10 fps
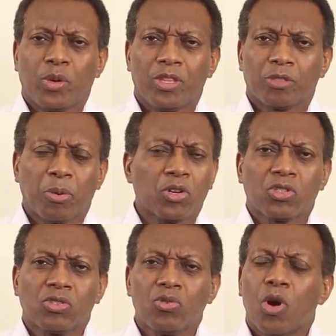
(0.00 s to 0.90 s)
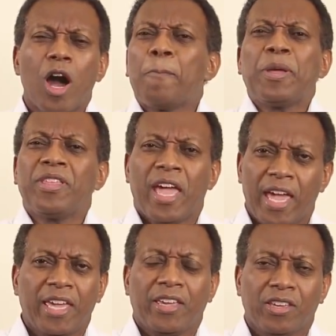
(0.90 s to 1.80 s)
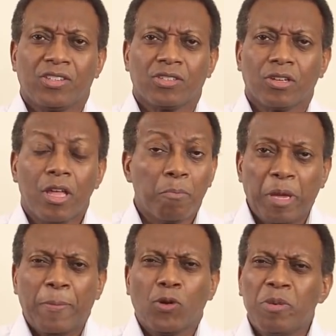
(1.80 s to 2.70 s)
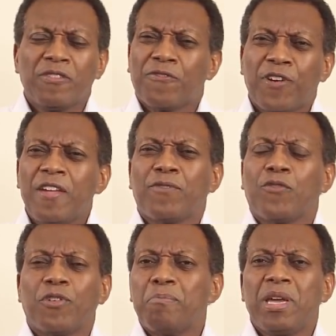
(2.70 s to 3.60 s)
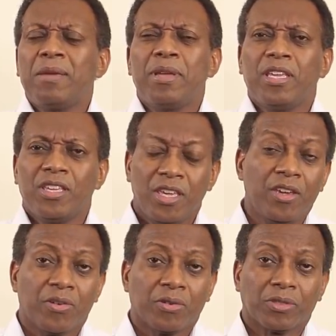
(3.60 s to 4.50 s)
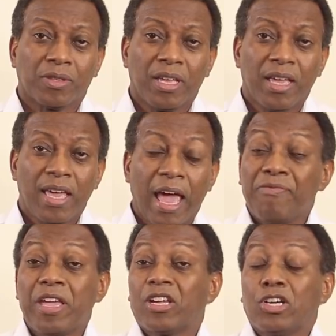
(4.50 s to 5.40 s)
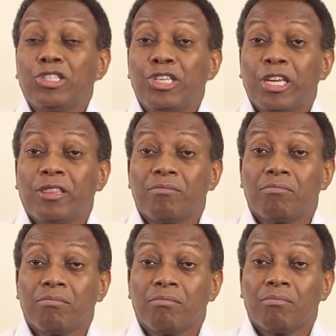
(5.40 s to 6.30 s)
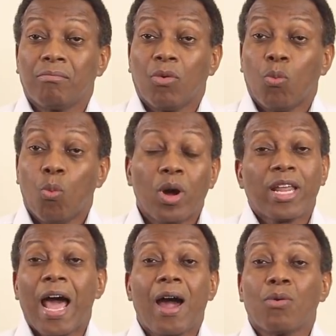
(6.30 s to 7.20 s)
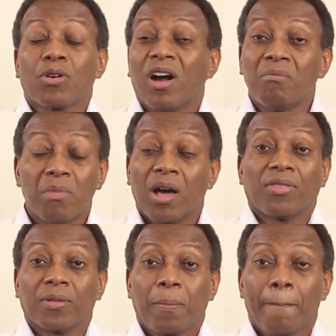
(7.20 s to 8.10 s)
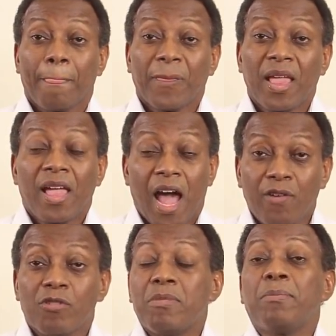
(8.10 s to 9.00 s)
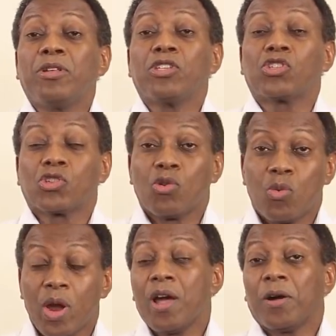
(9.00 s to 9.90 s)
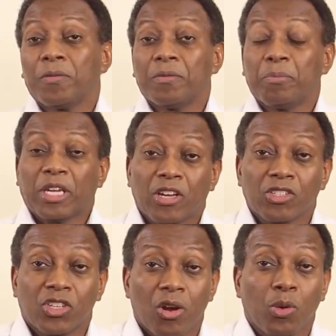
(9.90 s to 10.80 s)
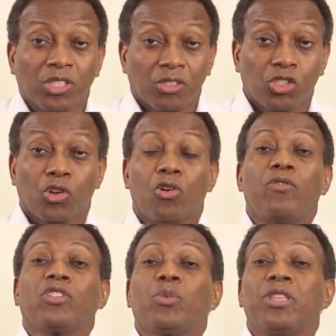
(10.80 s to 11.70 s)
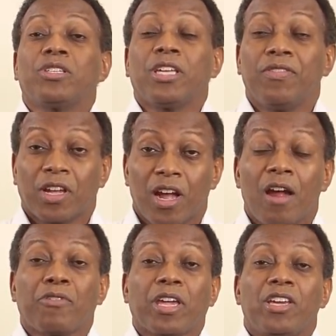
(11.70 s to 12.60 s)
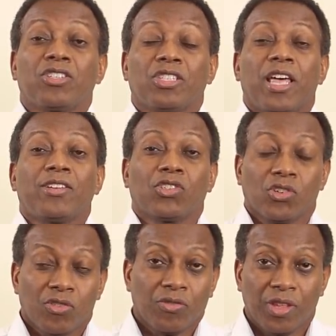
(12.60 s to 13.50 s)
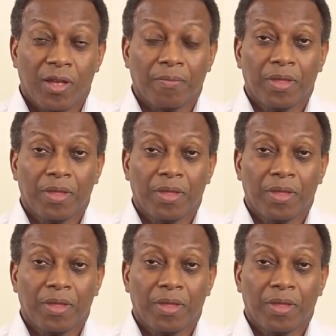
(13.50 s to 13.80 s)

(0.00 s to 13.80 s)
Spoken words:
Witnesses, persons who were up in their age. People have been faithful for many, many years, and they couldn't get 1 hour a month. I remember this so well because there was a Jehovah's Witness in the congregation that I served in.